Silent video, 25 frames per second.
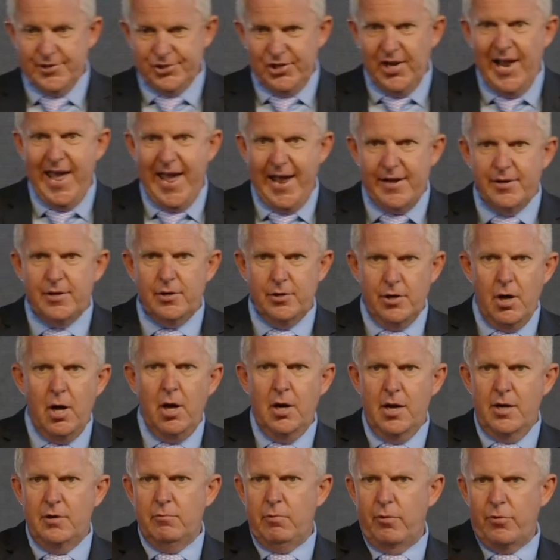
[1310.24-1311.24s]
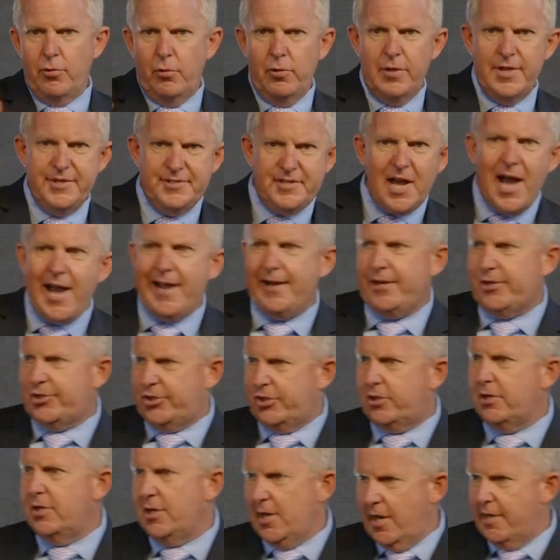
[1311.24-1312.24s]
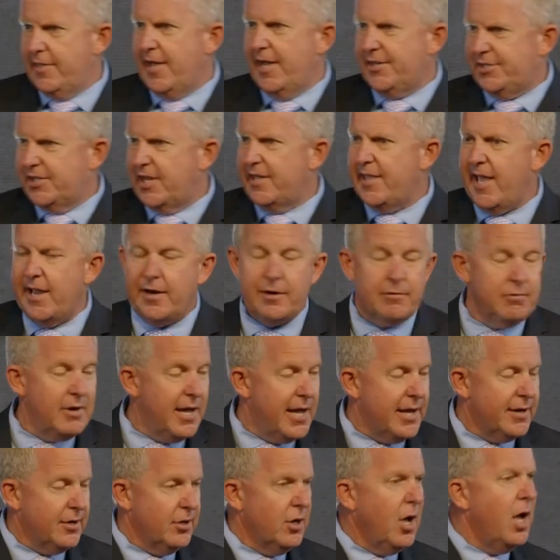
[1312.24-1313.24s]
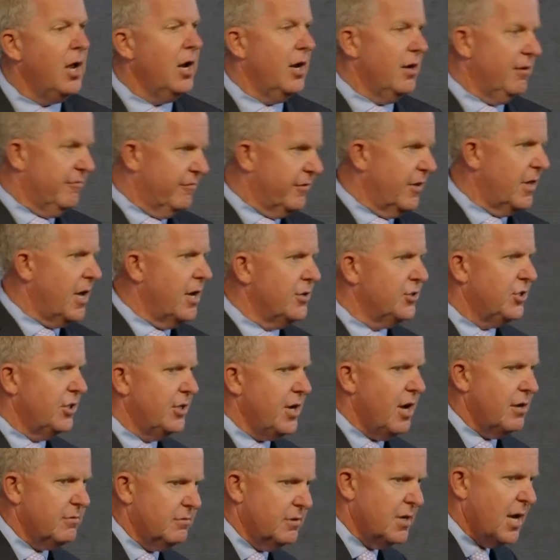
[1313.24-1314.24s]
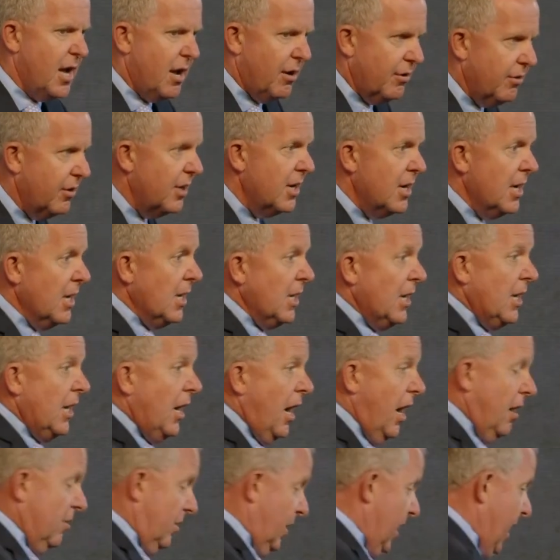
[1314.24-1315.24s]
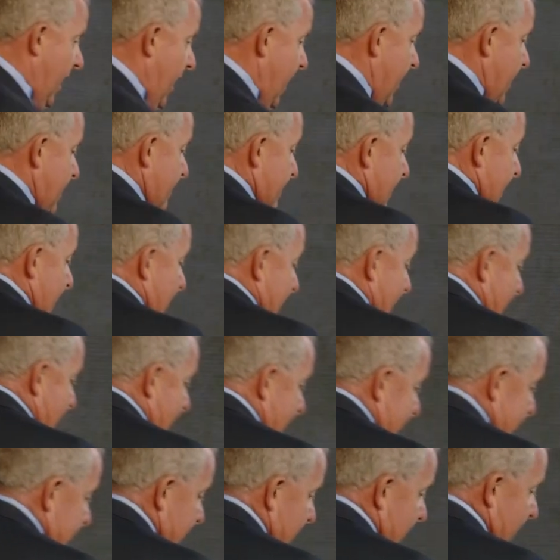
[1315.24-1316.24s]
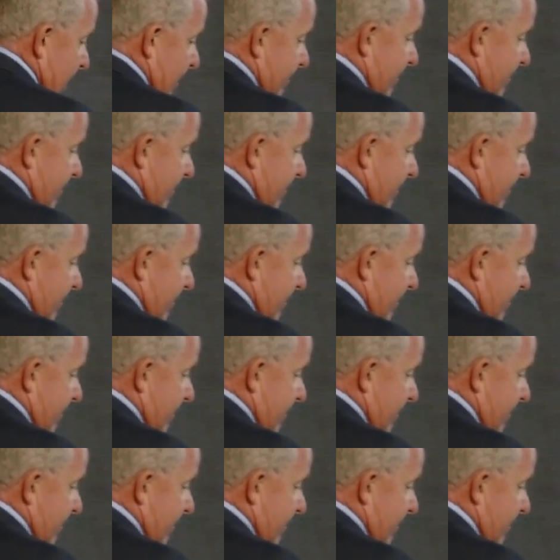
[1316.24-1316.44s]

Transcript: as land on Holland with all the dikes, you know, and that's how they created Holland, for those who don't know. Okay? And